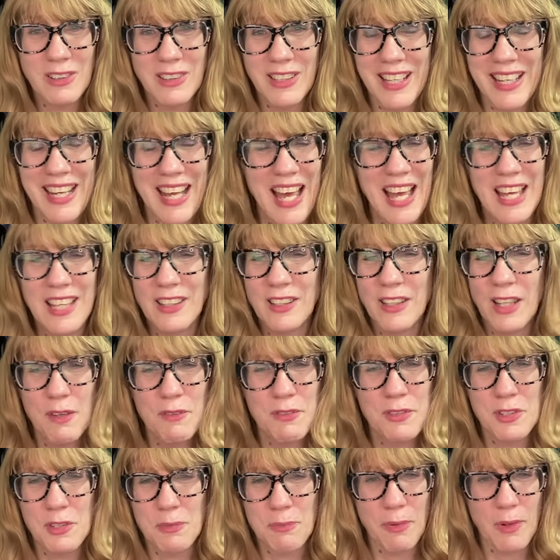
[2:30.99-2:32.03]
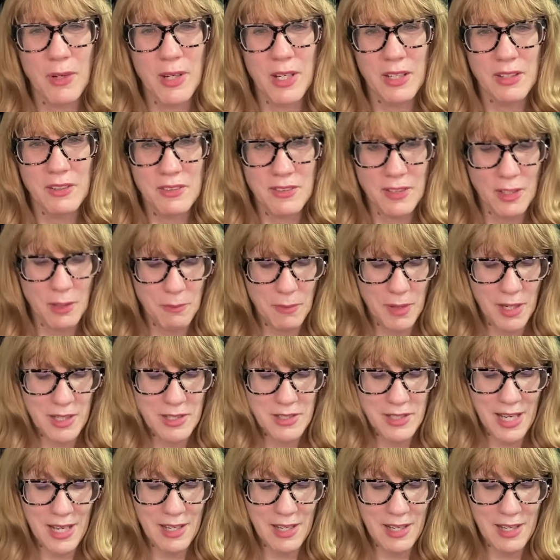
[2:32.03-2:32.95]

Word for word: like I love spring so much.